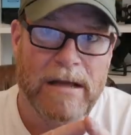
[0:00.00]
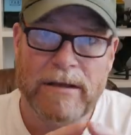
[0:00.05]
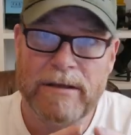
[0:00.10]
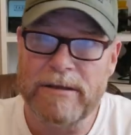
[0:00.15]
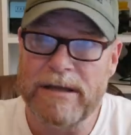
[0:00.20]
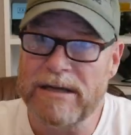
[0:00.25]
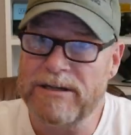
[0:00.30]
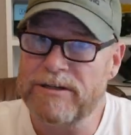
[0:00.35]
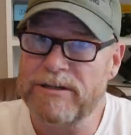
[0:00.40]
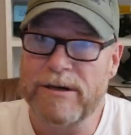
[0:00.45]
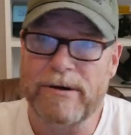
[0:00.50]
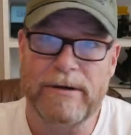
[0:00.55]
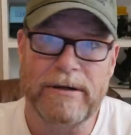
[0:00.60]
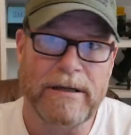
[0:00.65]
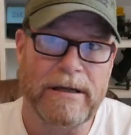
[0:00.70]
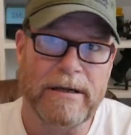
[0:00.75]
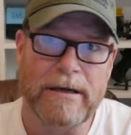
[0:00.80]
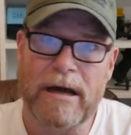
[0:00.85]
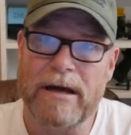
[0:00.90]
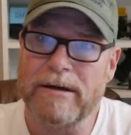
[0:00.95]
That's
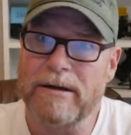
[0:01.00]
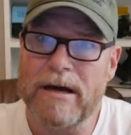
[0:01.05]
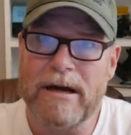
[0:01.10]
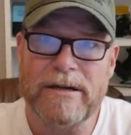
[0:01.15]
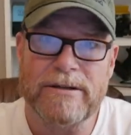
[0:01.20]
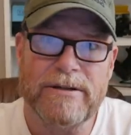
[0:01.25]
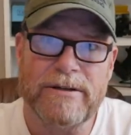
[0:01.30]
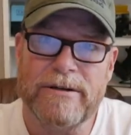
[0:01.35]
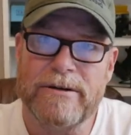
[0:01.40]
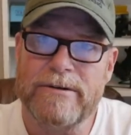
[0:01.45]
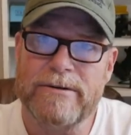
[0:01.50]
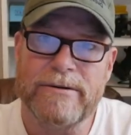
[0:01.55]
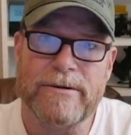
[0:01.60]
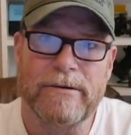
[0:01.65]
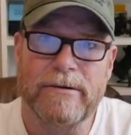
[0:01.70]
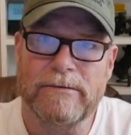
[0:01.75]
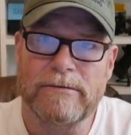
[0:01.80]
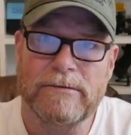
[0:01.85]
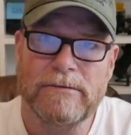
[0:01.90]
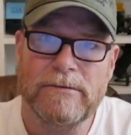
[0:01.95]
totally
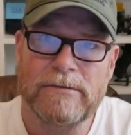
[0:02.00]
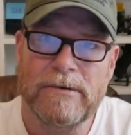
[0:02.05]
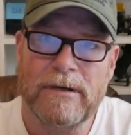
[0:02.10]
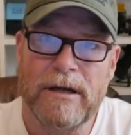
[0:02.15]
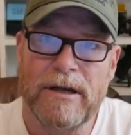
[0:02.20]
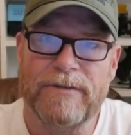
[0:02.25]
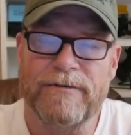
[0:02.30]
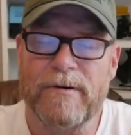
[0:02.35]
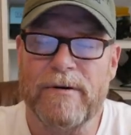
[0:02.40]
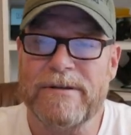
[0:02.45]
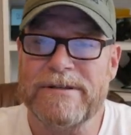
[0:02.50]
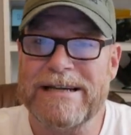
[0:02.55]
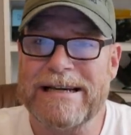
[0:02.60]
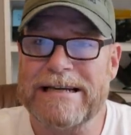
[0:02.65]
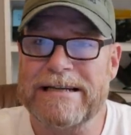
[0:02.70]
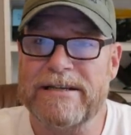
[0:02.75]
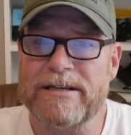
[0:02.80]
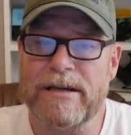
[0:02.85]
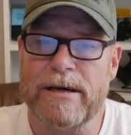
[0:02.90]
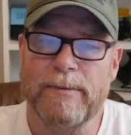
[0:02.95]
unconstitutional, as far as I
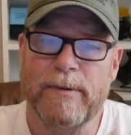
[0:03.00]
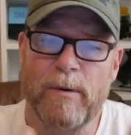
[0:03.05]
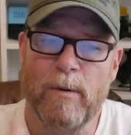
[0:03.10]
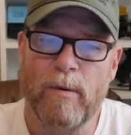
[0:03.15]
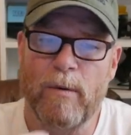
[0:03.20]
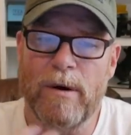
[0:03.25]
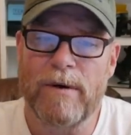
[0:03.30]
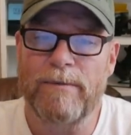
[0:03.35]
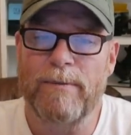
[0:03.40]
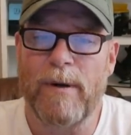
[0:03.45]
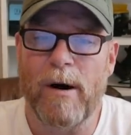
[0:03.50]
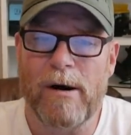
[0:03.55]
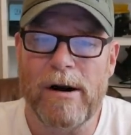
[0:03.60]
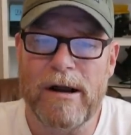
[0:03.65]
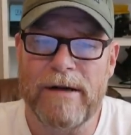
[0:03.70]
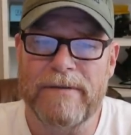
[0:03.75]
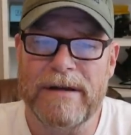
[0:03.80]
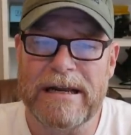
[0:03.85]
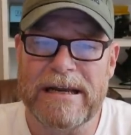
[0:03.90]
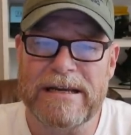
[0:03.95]
can see it. But part
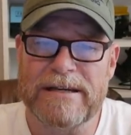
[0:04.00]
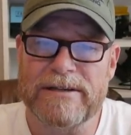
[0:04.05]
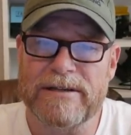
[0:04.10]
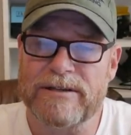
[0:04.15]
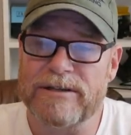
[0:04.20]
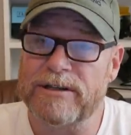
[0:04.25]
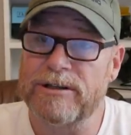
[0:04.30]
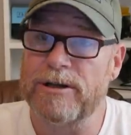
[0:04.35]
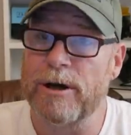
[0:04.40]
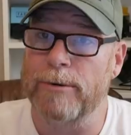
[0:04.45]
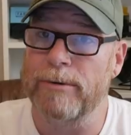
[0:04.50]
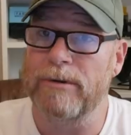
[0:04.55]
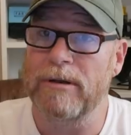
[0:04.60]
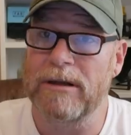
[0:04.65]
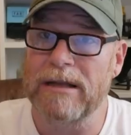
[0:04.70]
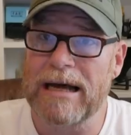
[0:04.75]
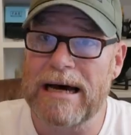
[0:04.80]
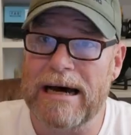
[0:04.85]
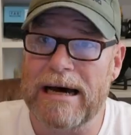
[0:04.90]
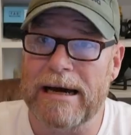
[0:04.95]
of it is is a total
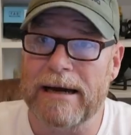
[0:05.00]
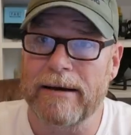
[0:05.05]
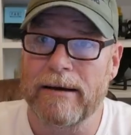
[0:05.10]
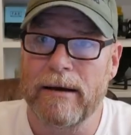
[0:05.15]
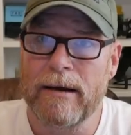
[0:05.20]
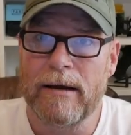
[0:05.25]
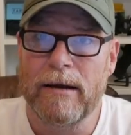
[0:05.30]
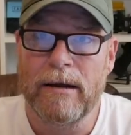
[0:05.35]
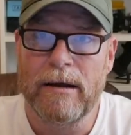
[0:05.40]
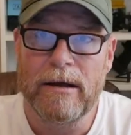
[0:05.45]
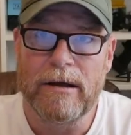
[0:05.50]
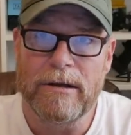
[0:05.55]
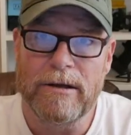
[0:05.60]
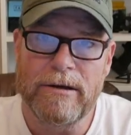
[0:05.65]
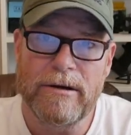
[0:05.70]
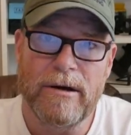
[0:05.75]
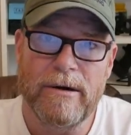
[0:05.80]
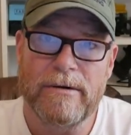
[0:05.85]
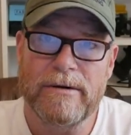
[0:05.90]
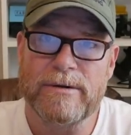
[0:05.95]
lie.
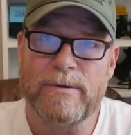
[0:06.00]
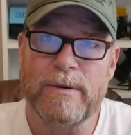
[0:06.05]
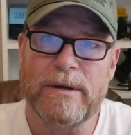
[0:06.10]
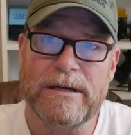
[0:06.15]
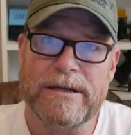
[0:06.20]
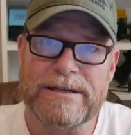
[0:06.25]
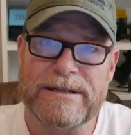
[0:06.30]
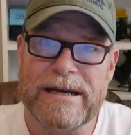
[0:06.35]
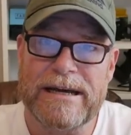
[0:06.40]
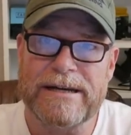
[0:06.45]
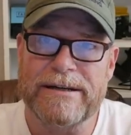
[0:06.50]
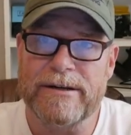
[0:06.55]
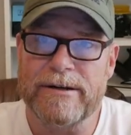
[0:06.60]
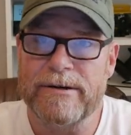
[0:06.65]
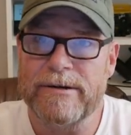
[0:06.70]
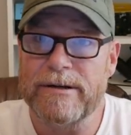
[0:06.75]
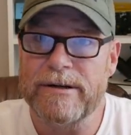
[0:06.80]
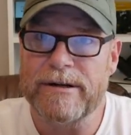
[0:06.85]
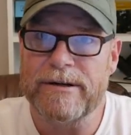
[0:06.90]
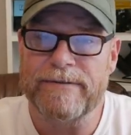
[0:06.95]
You know as well as I
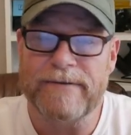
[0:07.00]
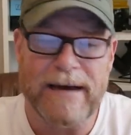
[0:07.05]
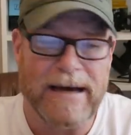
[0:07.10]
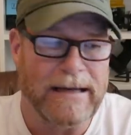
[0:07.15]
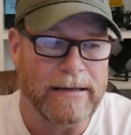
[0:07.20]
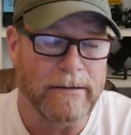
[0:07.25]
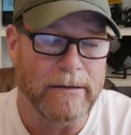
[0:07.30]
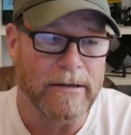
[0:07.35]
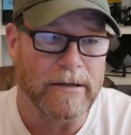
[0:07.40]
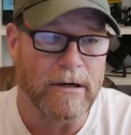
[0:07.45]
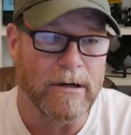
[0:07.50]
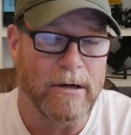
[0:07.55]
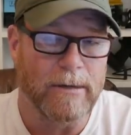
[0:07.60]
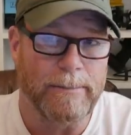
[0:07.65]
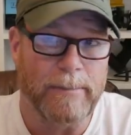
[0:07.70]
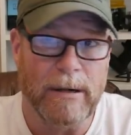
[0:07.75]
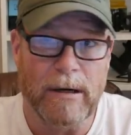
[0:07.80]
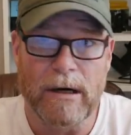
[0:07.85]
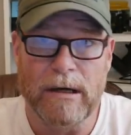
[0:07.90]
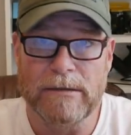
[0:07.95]
do that if I look
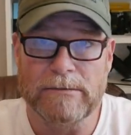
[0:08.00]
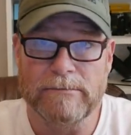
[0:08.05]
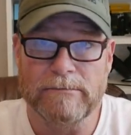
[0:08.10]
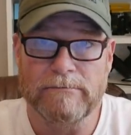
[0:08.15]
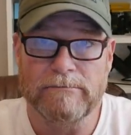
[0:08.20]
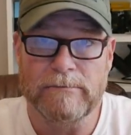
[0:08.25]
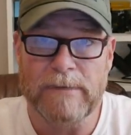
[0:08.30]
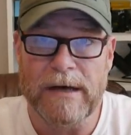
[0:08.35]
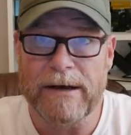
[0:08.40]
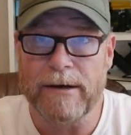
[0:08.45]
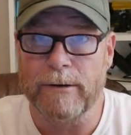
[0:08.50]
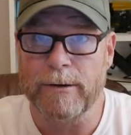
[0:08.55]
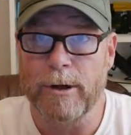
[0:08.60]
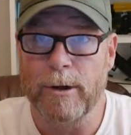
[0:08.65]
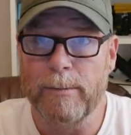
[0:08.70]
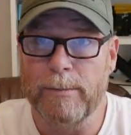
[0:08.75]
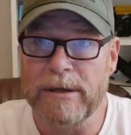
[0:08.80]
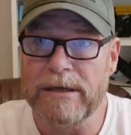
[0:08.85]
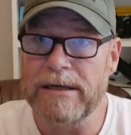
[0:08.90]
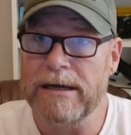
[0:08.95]
up on, I don't
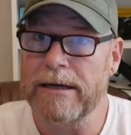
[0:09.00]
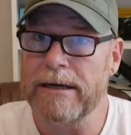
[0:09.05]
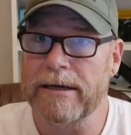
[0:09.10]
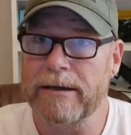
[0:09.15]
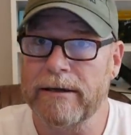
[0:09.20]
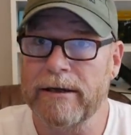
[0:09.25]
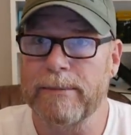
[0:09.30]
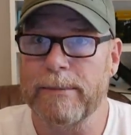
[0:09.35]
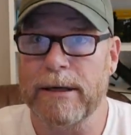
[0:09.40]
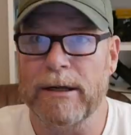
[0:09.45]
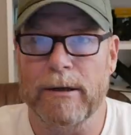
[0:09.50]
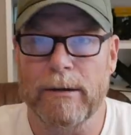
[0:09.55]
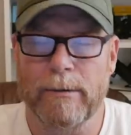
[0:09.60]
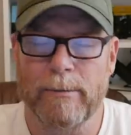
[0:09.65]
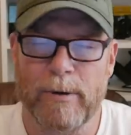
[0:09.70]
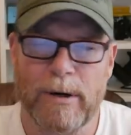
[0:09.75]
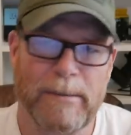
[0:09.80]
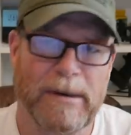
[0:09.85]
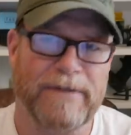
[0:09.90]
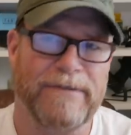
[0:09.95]
know, Big Daddy Unlimited,
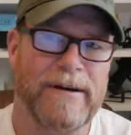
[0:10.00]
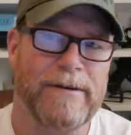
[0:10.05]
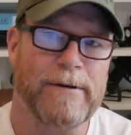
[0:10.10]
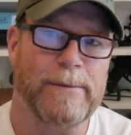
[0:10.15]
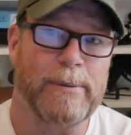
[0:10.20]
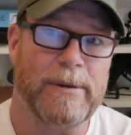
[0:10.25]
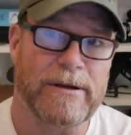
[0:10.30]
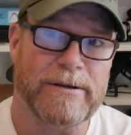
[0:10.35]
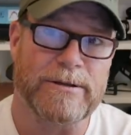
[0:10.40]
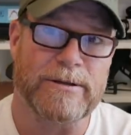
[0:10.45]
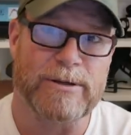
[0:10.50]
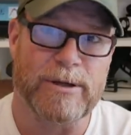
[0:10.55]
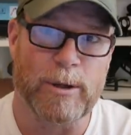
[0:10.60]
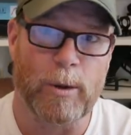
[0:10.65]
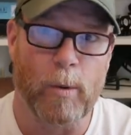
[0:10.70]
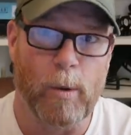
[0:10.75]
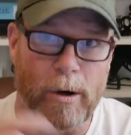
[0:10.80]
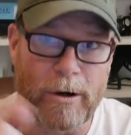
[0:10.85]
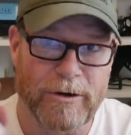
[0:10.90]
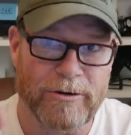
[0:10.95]
one of my favorite places in the
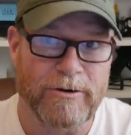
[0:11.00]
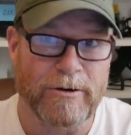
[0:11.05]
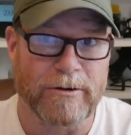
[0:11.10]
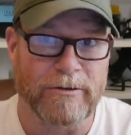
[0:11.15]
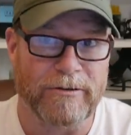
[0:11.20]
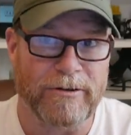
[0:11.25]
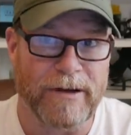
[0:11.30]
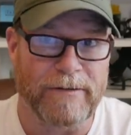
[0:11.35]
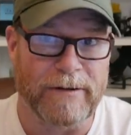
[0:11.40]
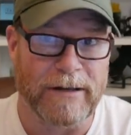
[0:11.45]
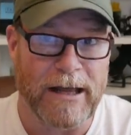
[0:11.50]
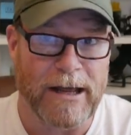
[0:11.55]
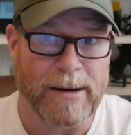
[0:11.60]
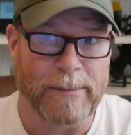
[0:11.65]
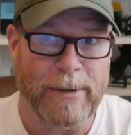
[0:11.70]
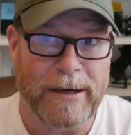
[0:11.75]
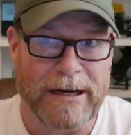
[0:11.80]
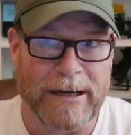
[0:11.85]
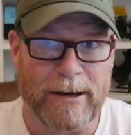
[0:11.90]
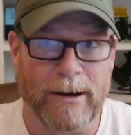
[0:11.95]
world that you can save a lot of
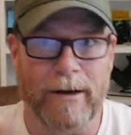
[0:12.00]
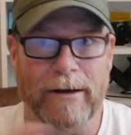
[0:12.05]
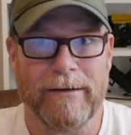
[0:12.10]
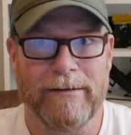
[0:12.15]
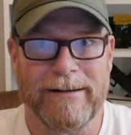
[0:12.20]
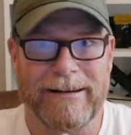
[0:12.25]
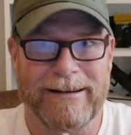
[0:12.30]
money on.